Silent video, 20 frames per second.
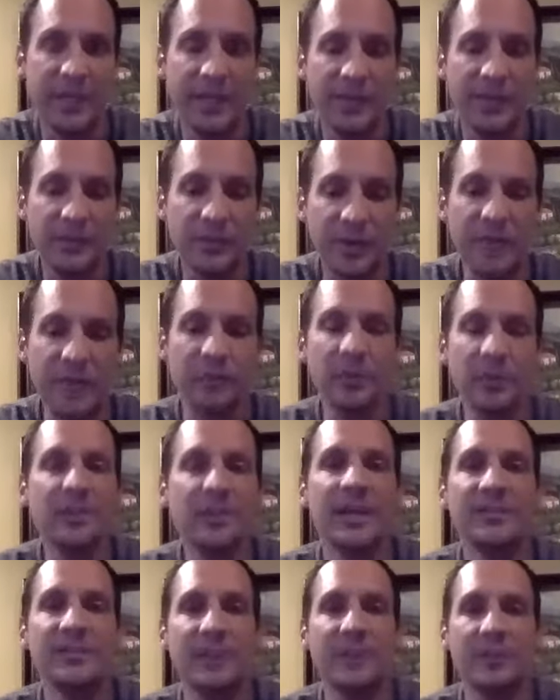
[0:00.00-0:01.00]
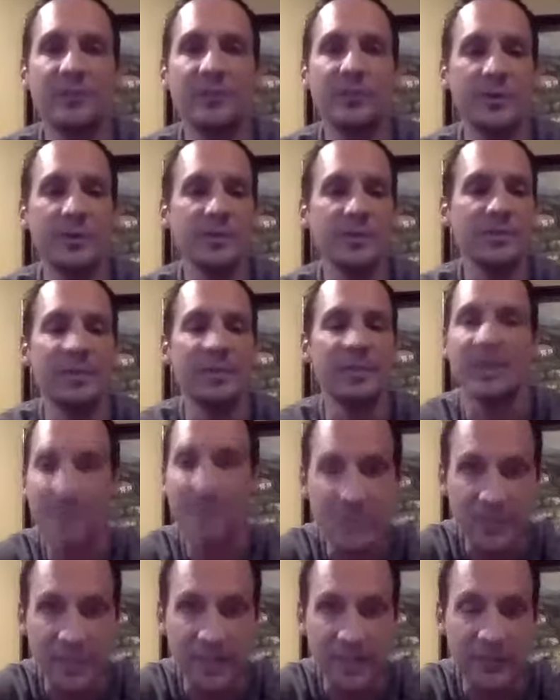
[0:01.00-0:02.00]
So I realized I was going to make
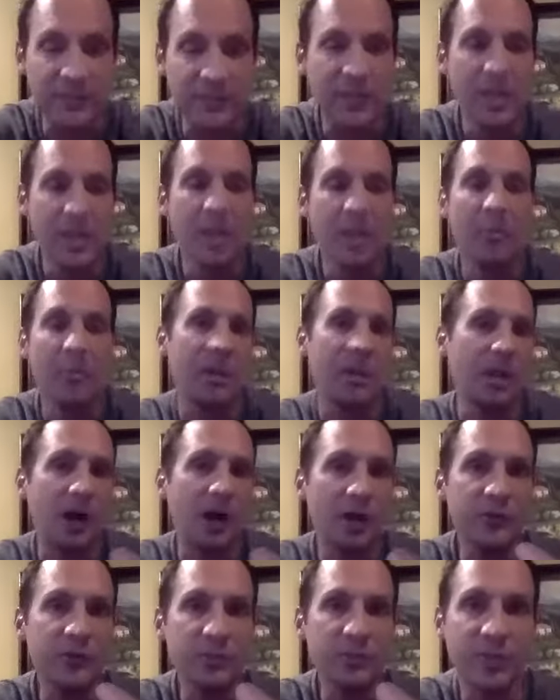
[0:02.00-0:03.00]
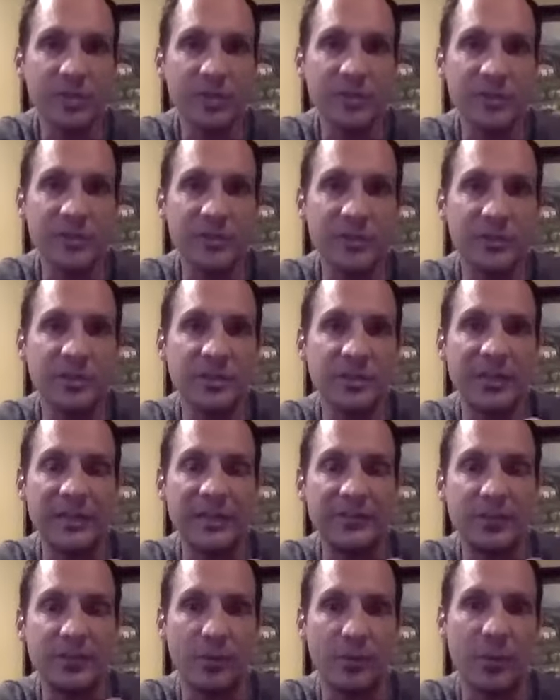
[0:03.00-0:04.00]
mistakes, but I also want to make sure that I
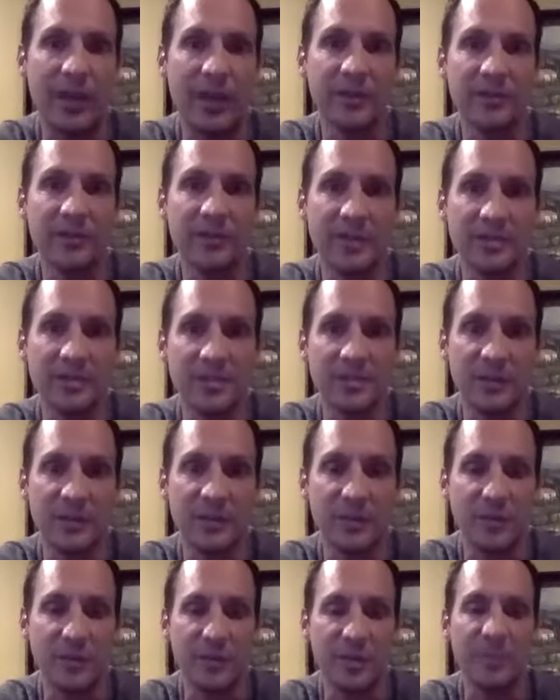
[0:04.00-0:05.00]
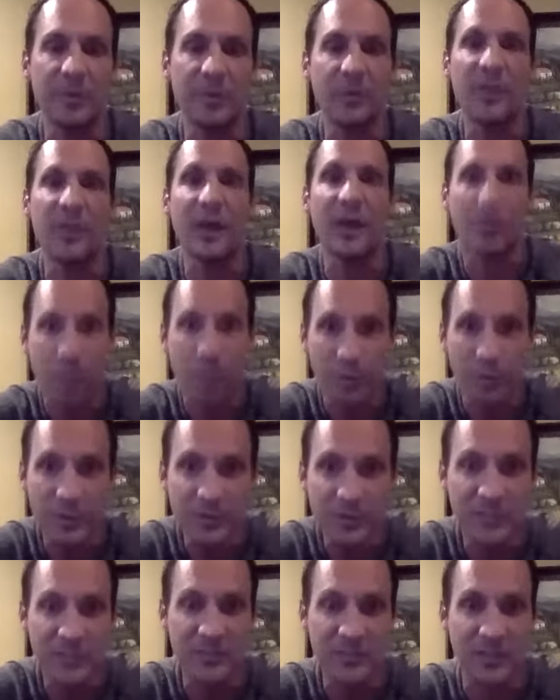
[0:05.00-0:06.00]
surrounded myself with people that were
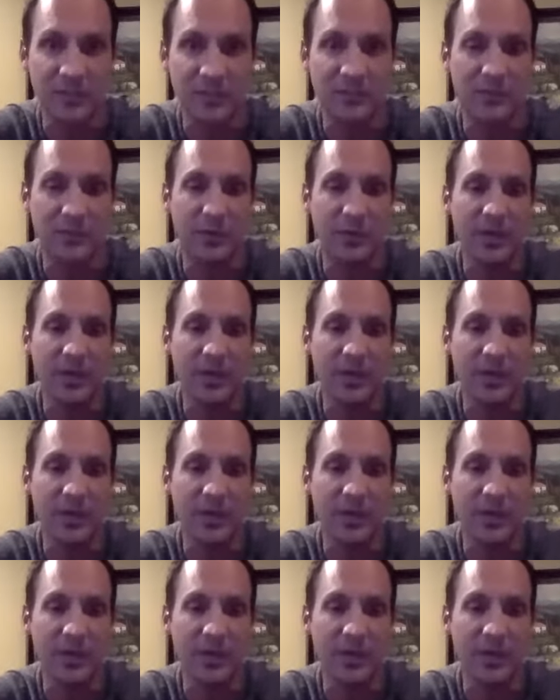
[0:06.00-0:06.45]
successful